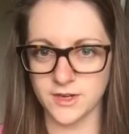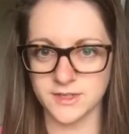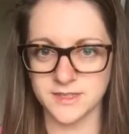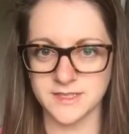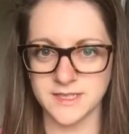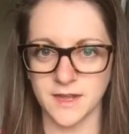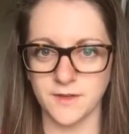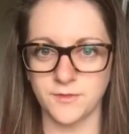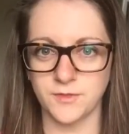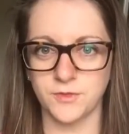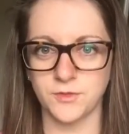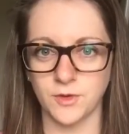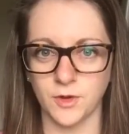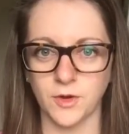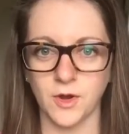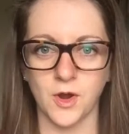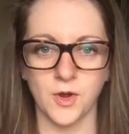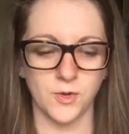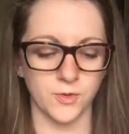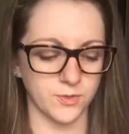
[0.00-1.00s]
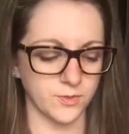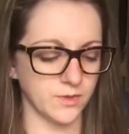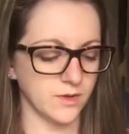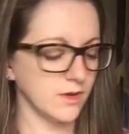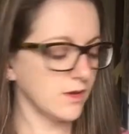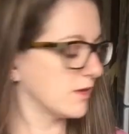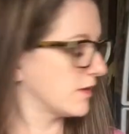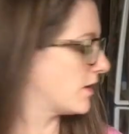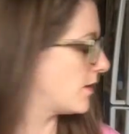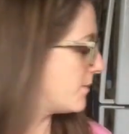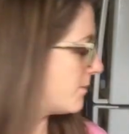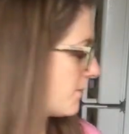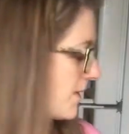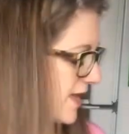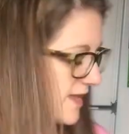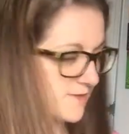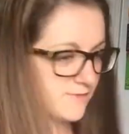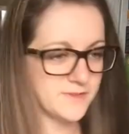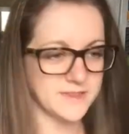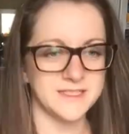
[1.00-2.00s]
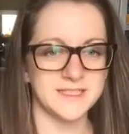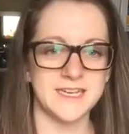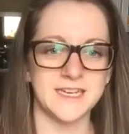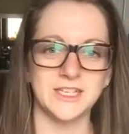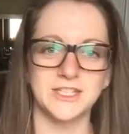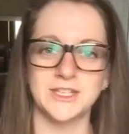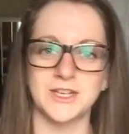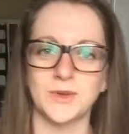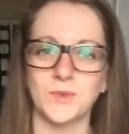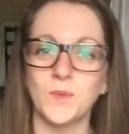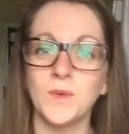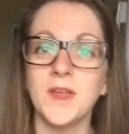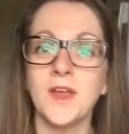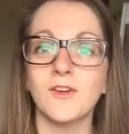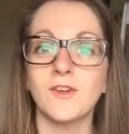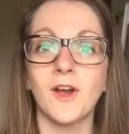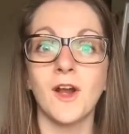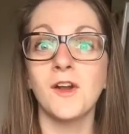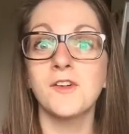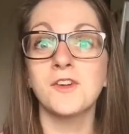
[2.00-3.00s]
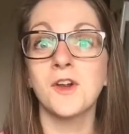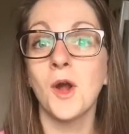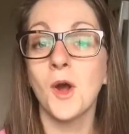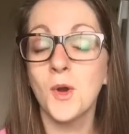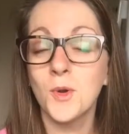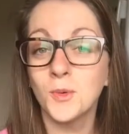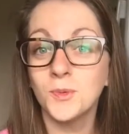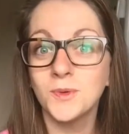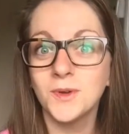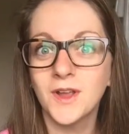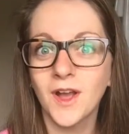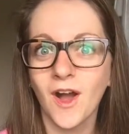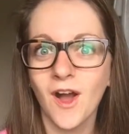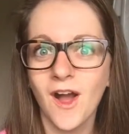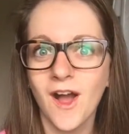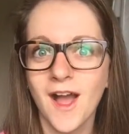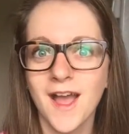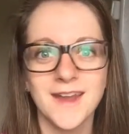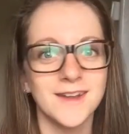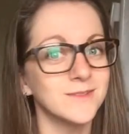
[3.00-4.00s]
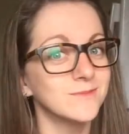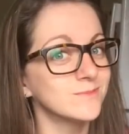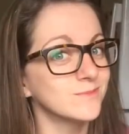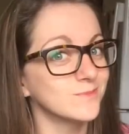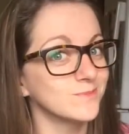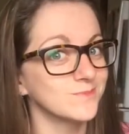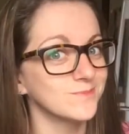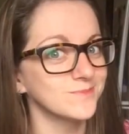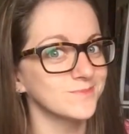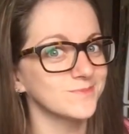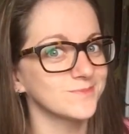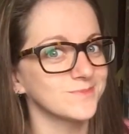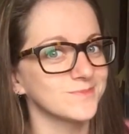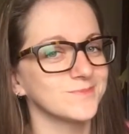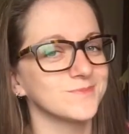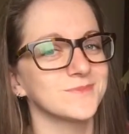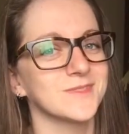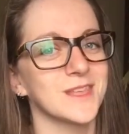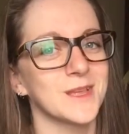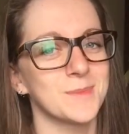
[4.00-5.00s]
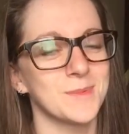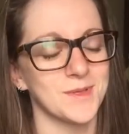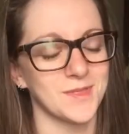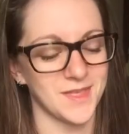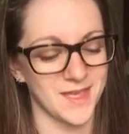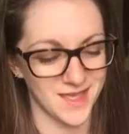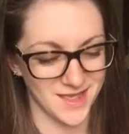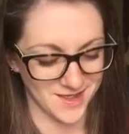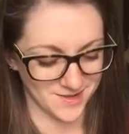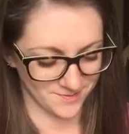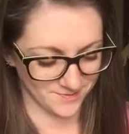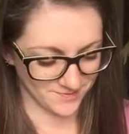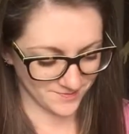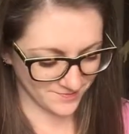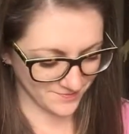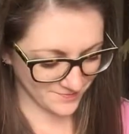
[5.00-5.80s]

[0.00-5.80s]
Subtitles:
ourselves through our own manifestation. We are our own God. Think about that.